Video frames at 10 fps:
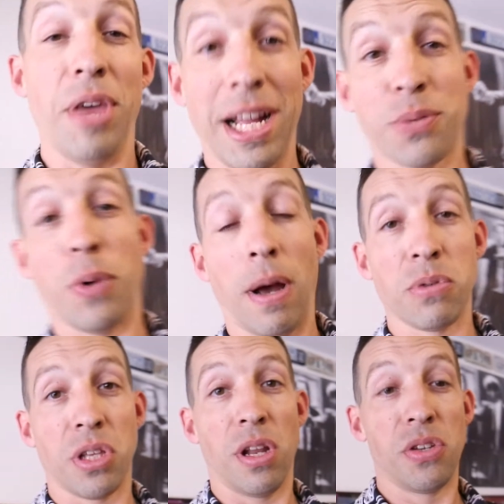That's what I
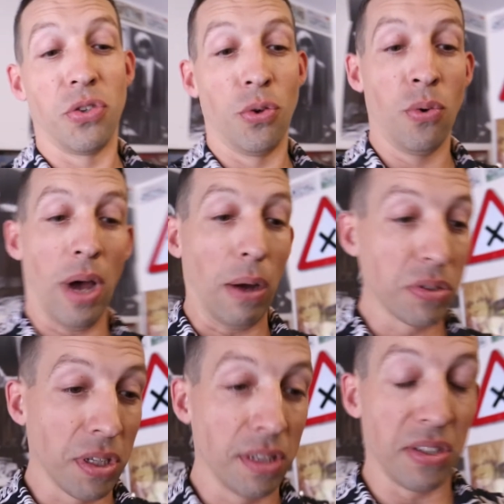was gonna do. I
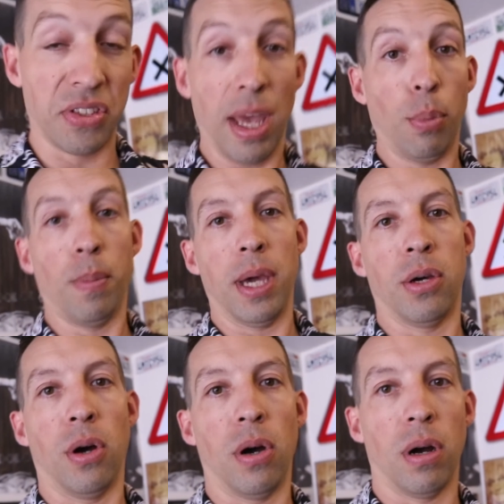was gonna disable my
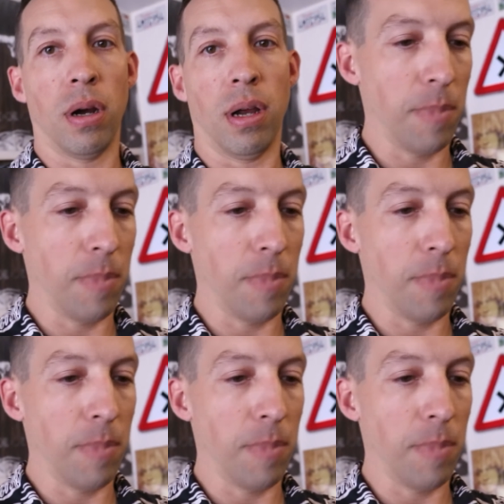car,